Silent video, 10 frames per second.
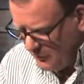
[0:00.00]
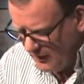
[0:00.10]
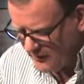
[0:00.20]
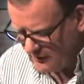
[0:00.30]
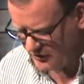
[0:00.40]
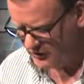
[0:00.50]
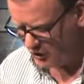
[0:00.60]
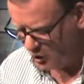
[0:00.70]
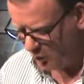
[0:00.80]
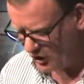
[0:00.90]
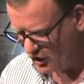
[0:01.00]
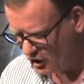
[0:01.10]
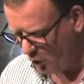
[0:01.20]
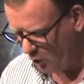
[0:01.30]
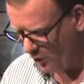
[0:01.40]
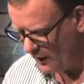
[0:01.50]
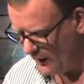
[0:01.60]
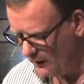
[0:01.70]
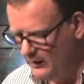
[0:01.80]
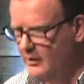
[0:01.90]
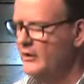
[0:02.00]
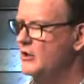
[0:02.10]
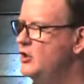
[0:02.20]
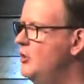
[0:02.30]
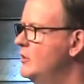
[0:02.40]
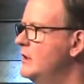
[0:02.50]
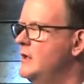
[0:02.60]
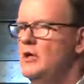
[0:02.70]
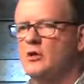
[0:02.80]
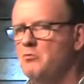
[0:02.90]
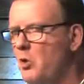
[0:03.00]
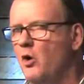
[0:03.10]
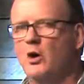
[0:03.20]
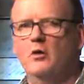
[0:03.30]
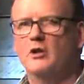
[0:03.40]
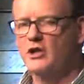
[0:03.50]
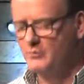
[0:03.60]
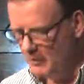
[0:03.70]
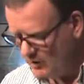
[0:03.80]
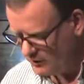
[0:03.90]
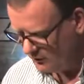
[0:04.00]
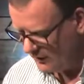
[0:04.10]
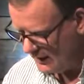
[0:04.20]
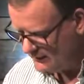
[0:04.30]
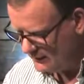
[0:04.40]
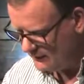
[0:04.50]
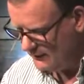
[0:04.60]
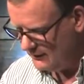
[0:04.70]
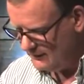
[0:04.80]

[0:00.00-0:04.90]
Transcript: it's a short story that's used to teach a moral or spiritual lesson.